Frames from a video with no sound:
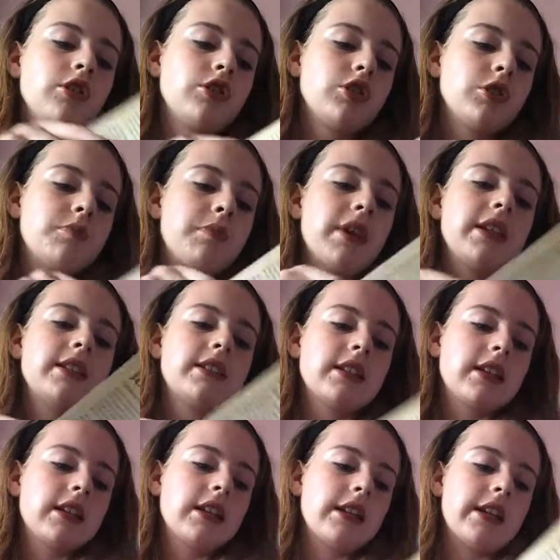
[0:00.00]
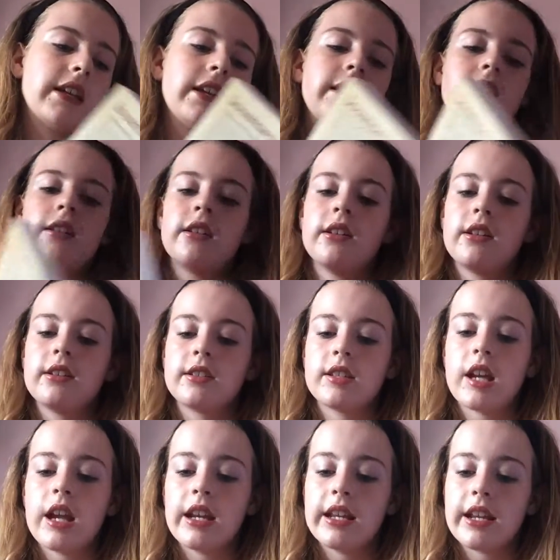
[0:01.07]
just basically
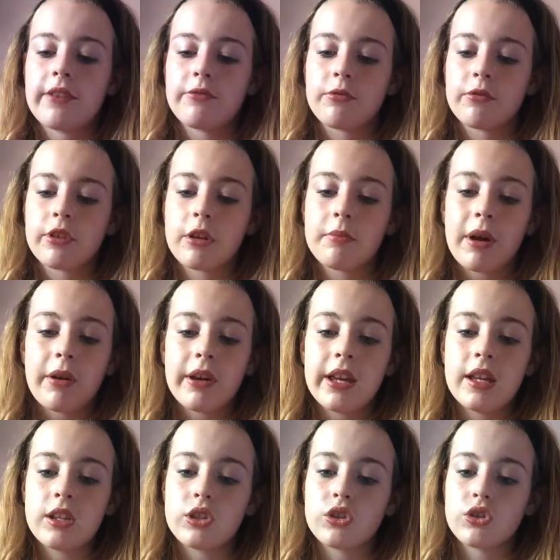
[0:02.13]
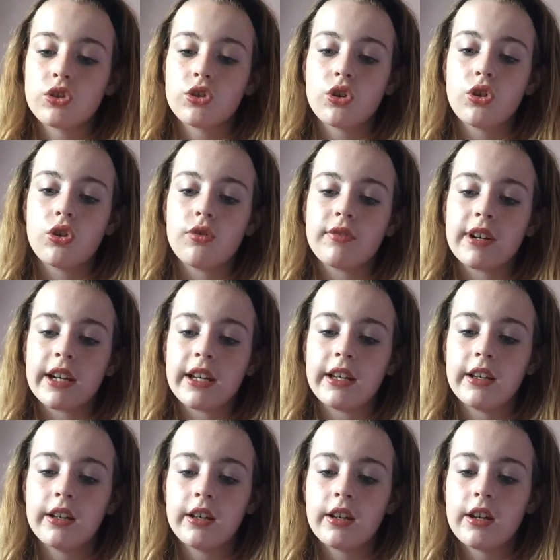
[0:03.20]
telling everyone about his story.
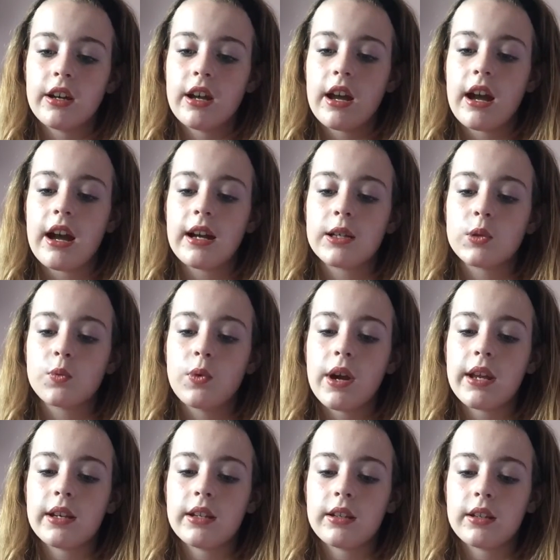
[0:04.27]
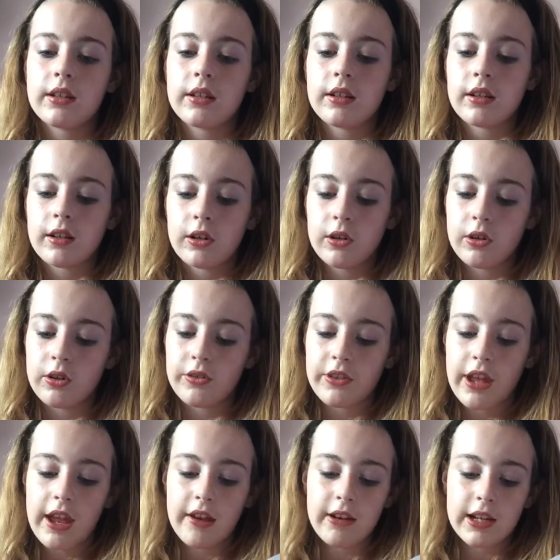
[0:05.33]
And when, oh look,
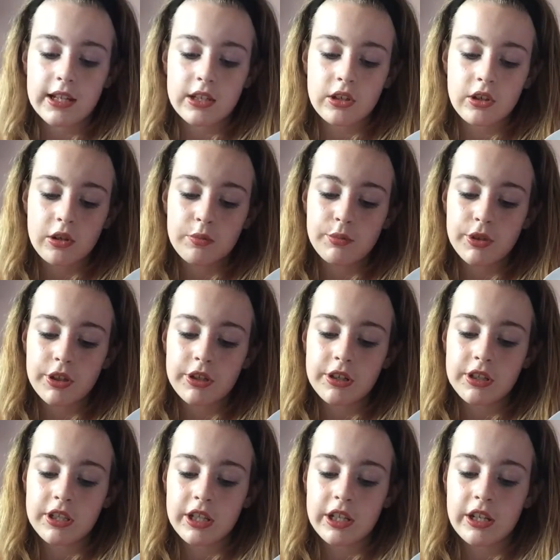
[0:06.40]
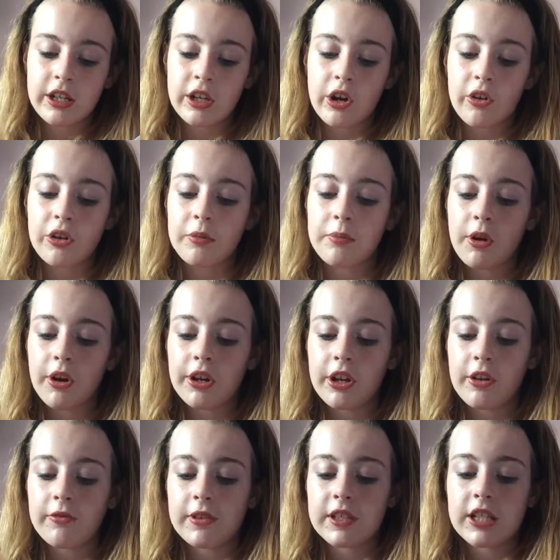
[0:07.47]
there he is, look, Bernard sitting on the
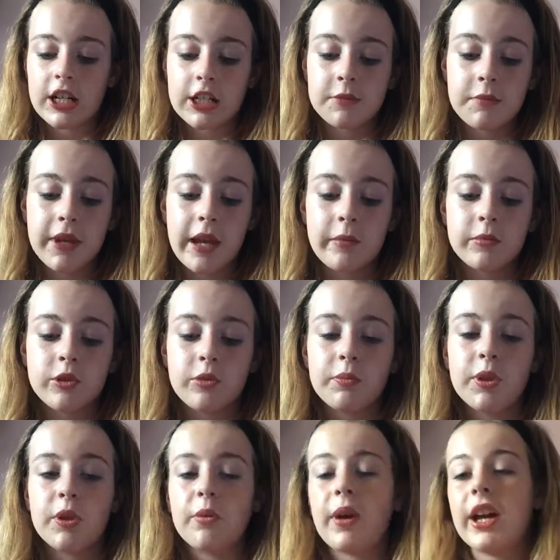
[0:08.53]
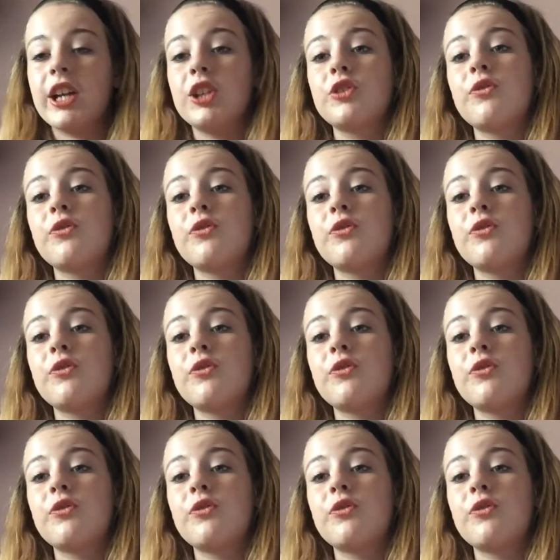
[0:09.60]
bonnet of his dad's BMW, age